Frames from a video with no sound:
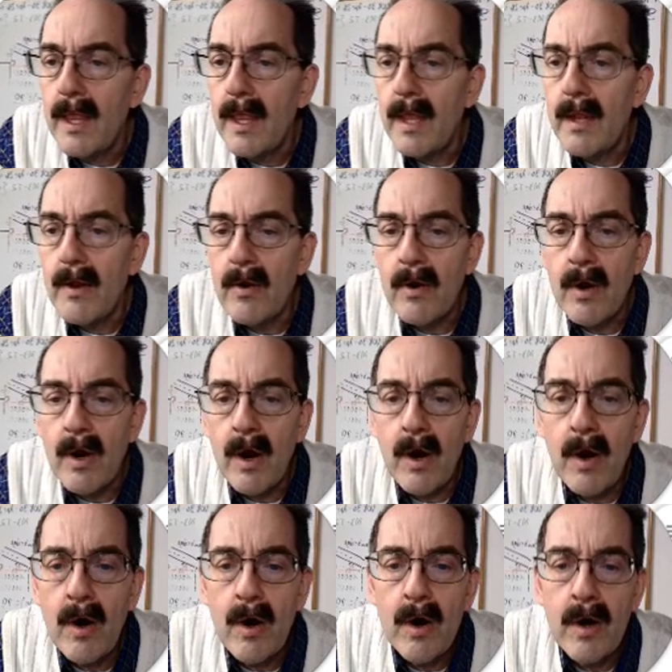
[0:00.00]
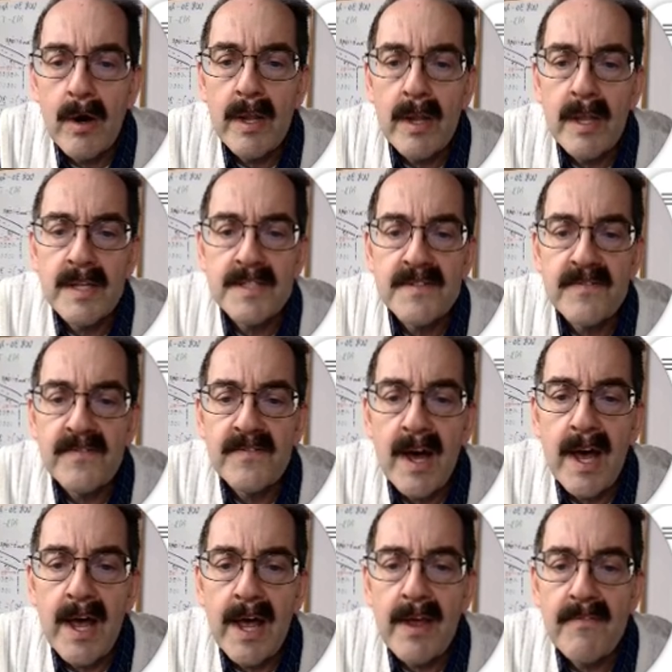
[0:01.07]
and our R is
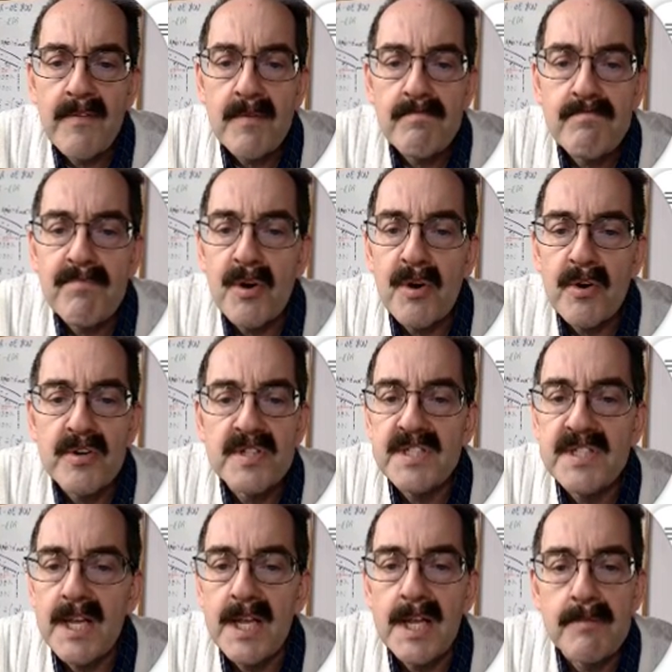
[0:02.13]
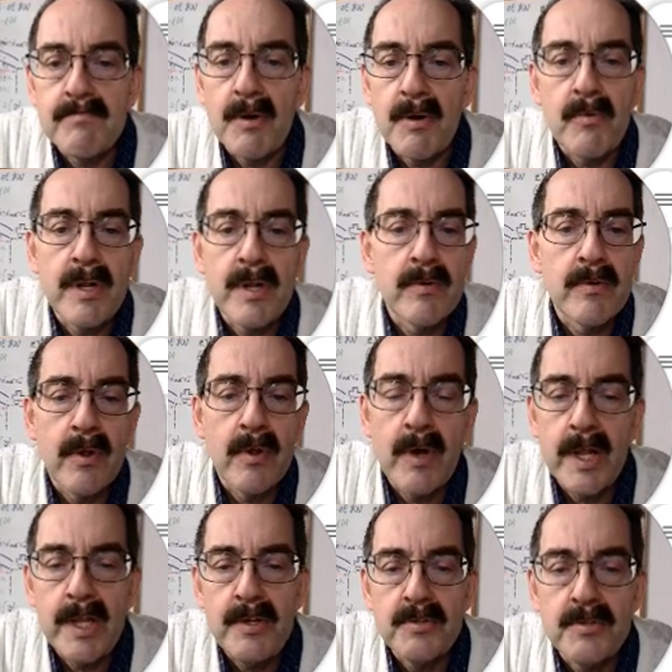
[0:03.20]
5%, but we don't know how
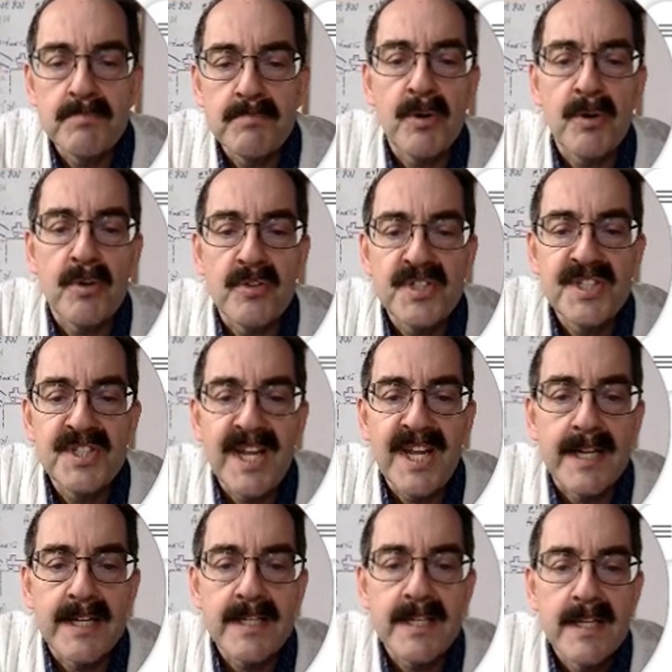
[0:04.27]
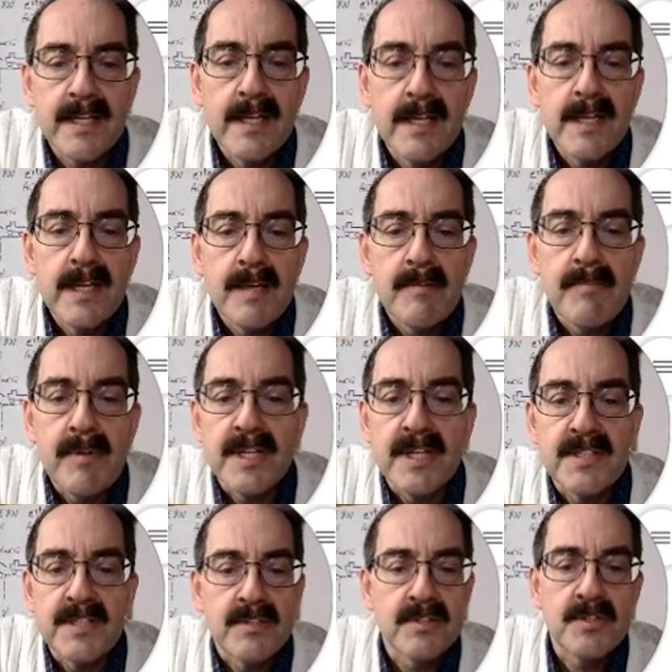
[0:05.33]
to use percent
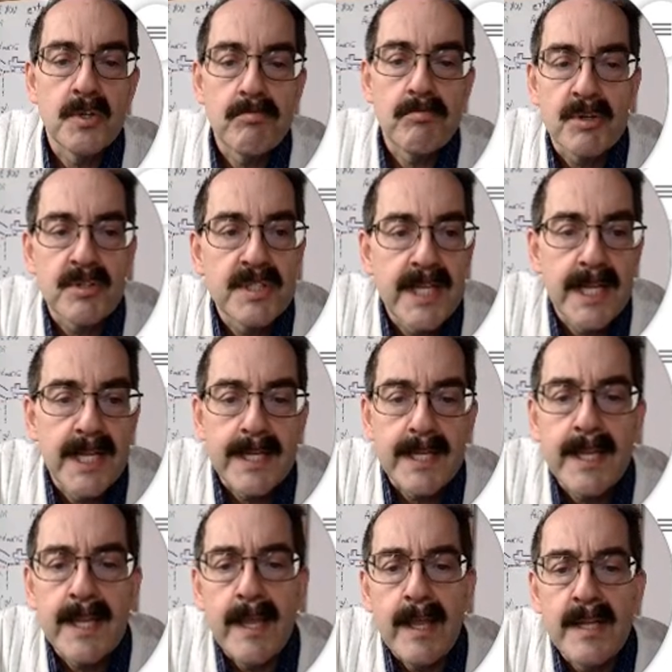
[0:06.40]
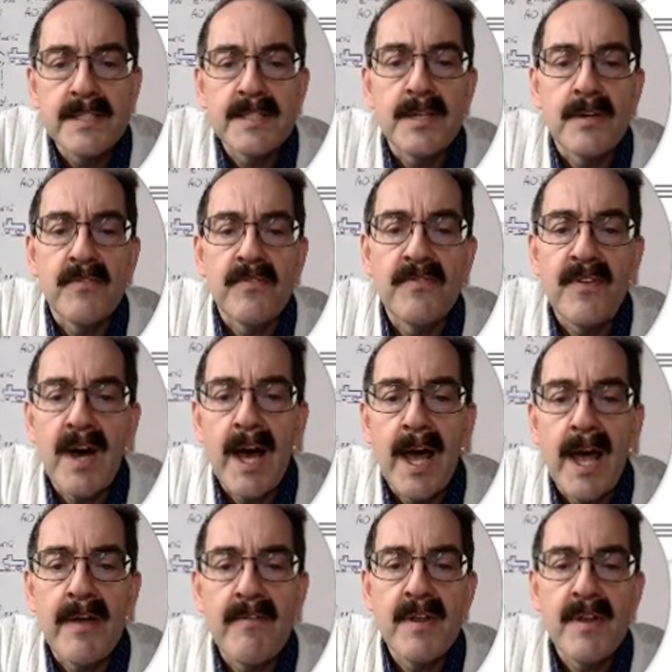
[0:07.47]
because there's no percent key, so
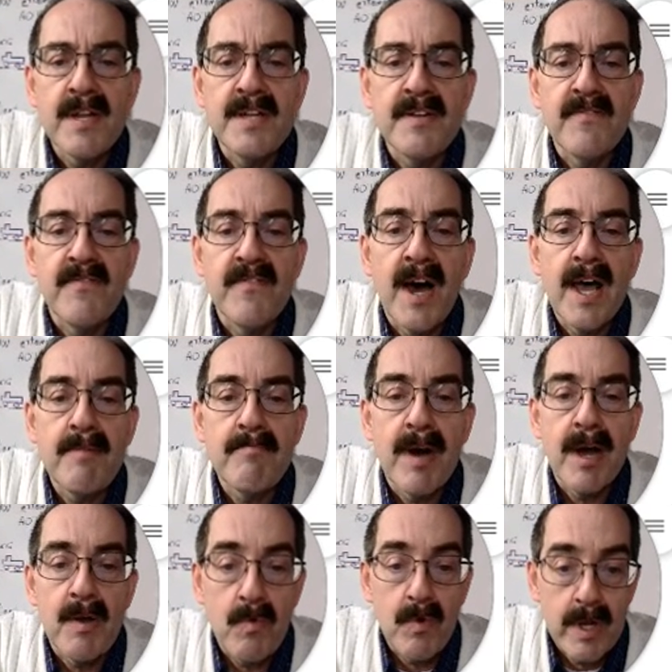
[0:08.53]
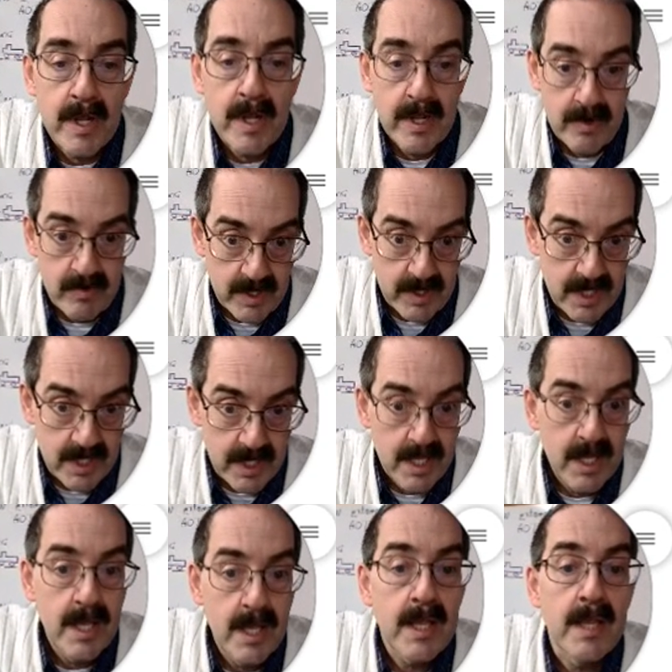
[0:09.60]
5 divided by 100
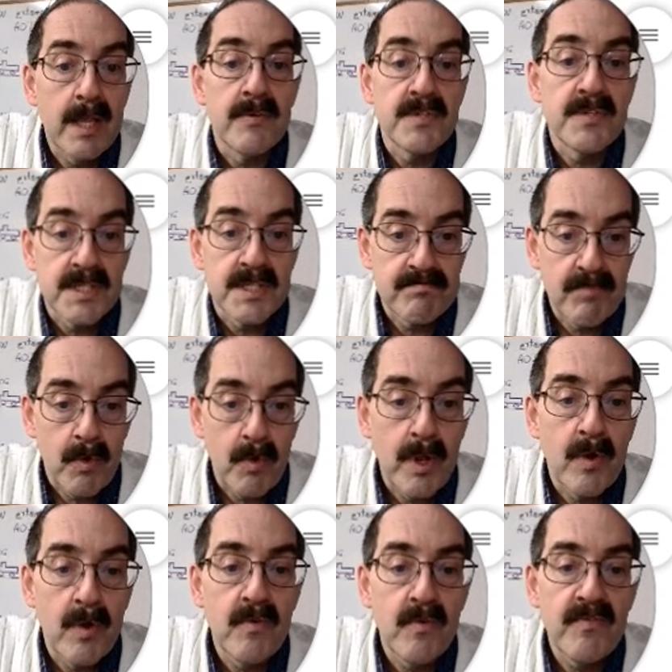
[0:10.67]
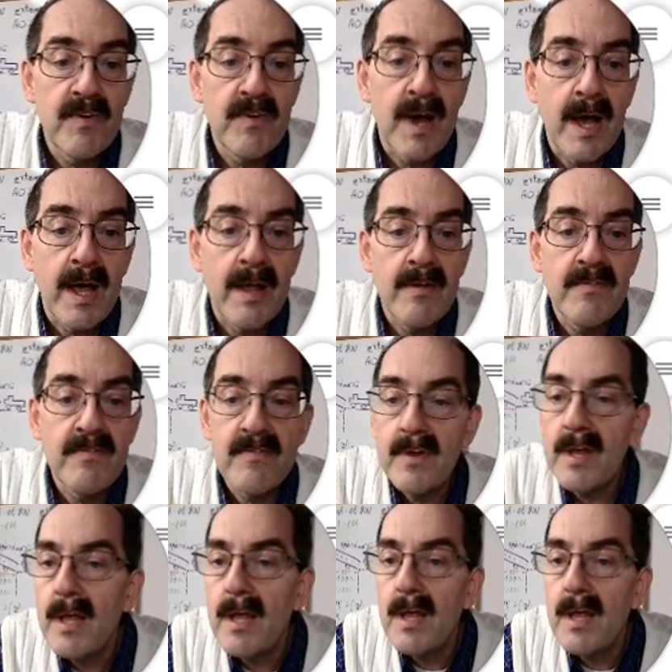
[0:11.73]
gives us 0.05.